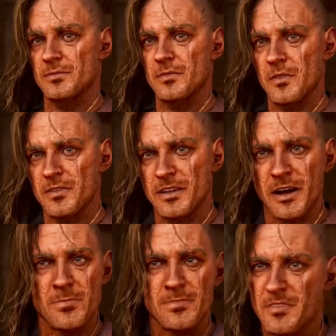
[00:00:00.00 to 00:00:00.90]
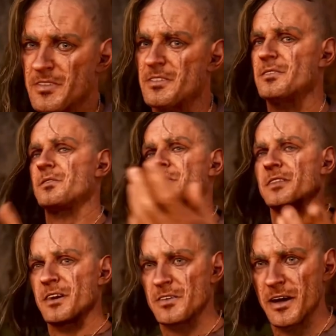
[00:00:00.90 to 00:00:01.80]
Now tell me this is not a
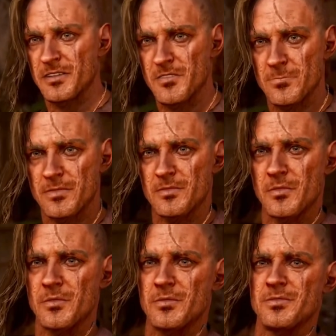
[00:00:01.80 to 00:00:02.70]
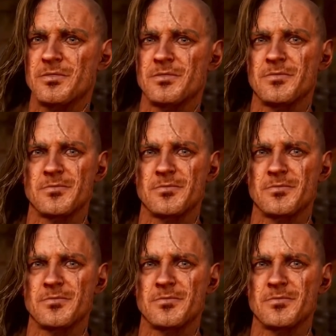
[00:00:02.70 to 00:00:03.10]
sign from the gods.